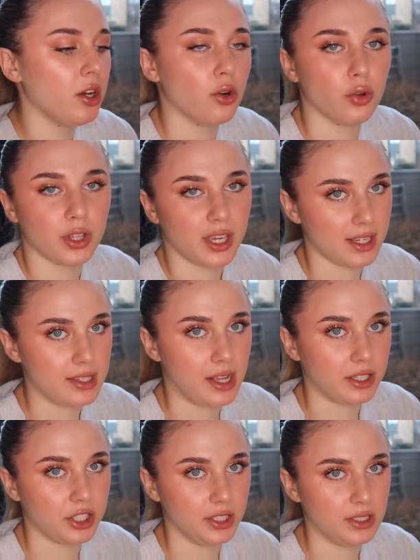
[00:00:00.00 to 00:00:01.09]
or the Kiss
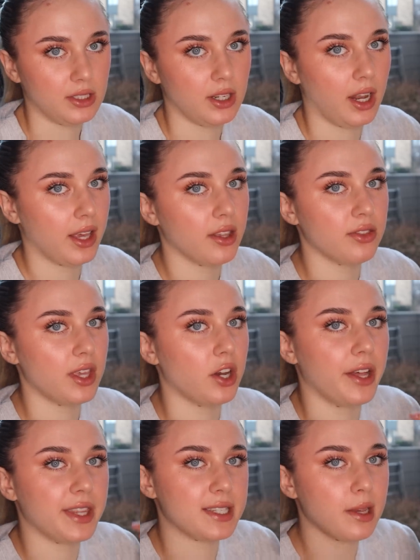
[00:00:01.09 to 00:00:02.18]
lashes. Like they
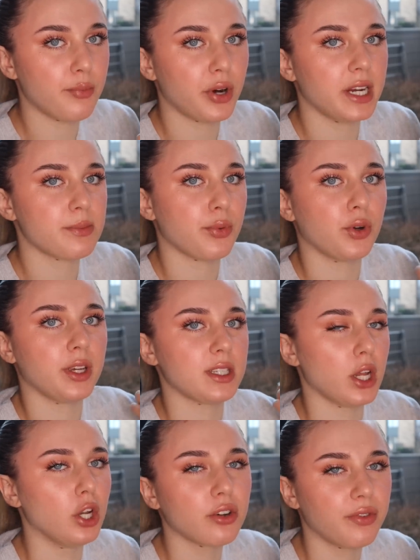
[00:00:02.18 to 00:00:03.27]
are the same price point,
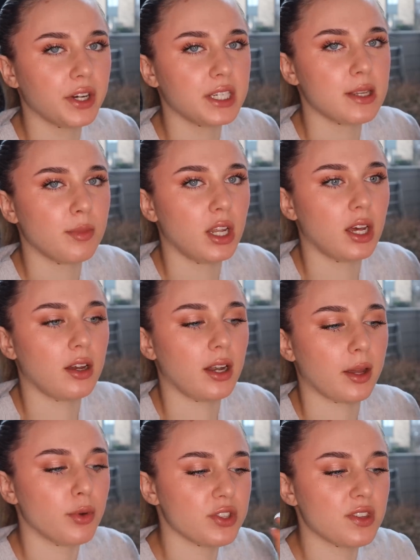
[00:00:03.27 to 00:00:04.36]
look very similar,
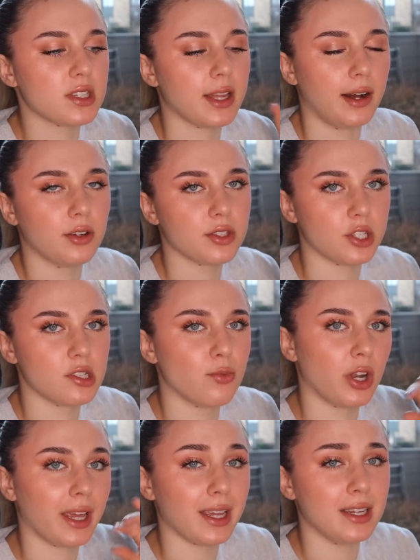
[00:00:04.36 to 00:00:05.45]
like most of the styles are
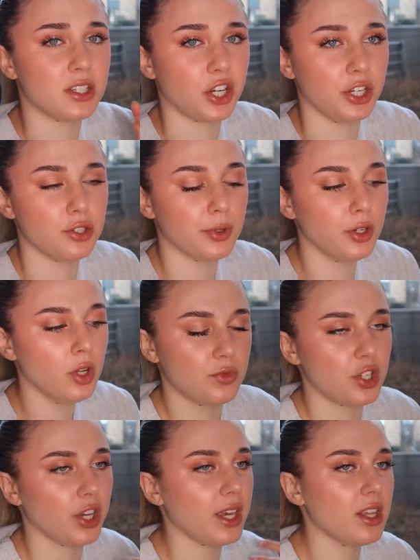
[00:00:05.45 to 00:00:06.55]
somewhat like interchangeable.
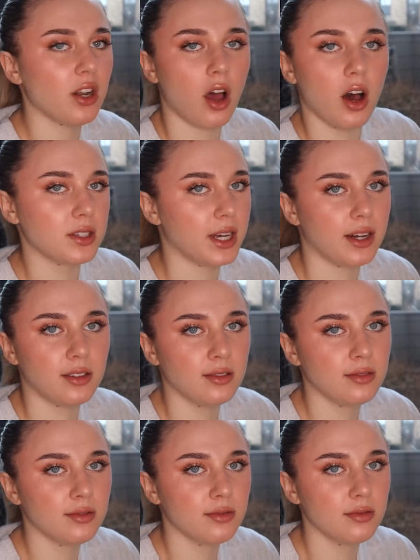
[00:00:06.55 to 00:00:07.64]
So you're either an
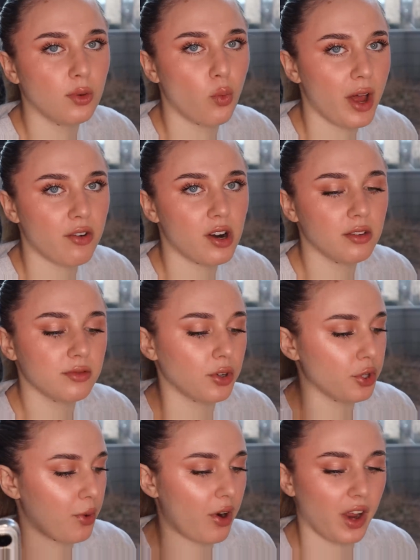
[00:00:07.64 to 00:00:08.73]
Ardell wearer or
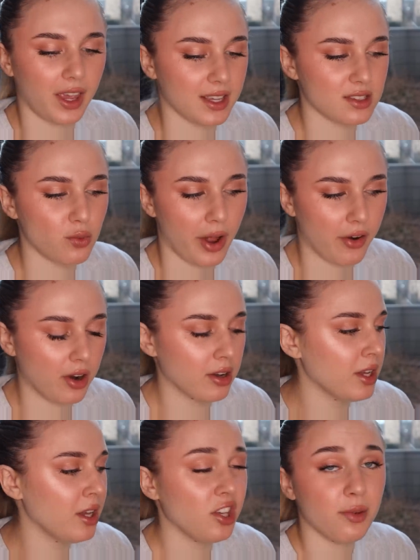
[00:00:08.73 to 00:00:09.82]
you are a Kiss wearer.
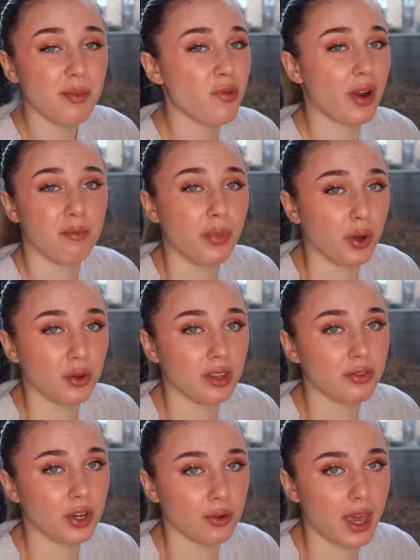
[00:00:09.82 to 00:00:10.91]
You might be wearing both
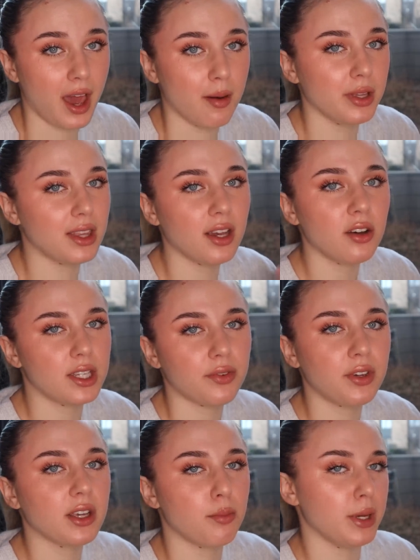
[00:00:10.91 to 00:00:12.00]
if you don't care, but they are
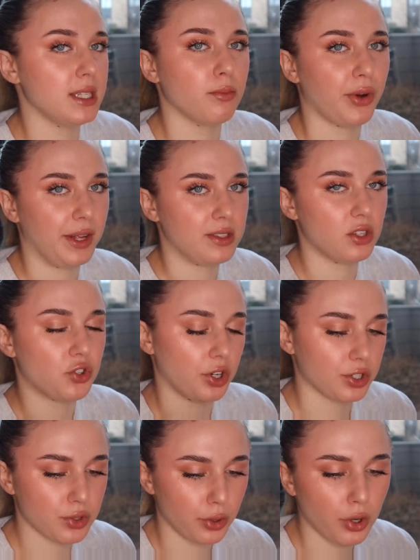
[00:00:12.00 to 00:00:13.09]
definitely competing brands in the
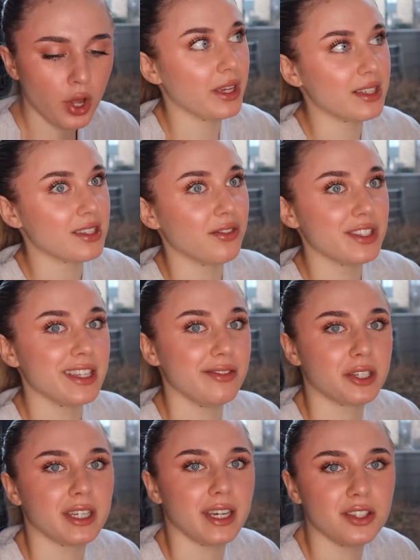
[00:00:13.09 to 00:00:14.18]
drugstore. It's obviously
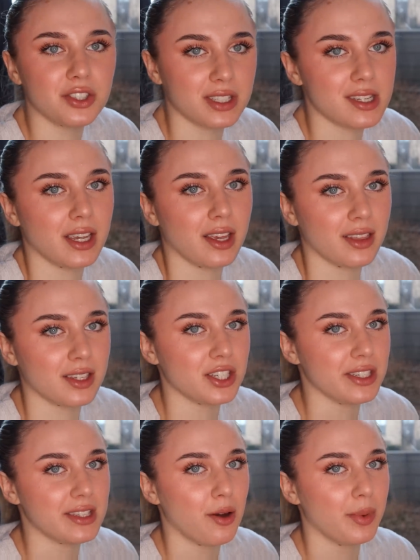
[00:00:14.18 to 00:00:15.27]
very interesting that
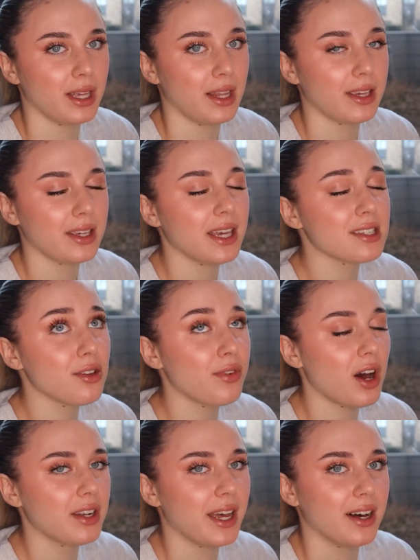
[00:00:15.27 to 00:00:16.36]
she's now being like, Kiss over
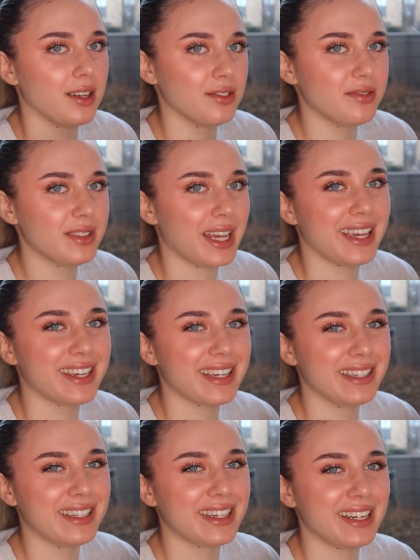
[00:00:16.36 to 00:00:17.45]
Ardell.
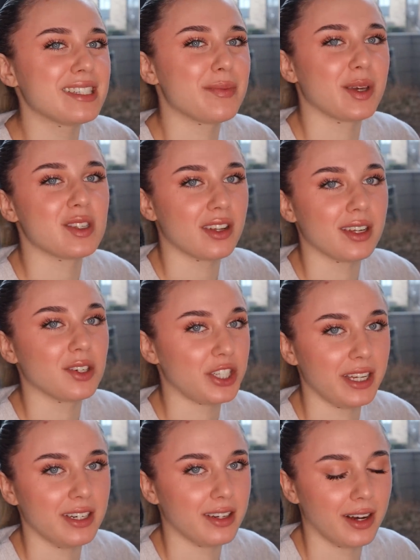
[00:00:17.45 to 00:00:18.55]
Like, clearly it's because Ardell
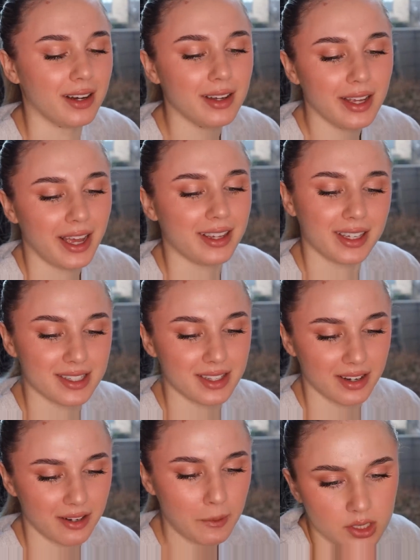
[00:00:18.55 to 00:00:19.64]
shaded her and Kiss
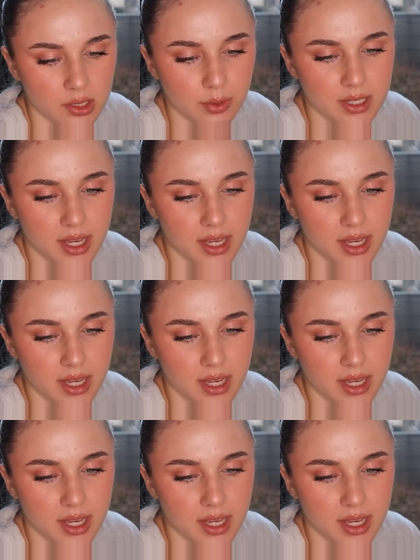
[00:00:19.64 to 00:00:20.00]
didn't. Someone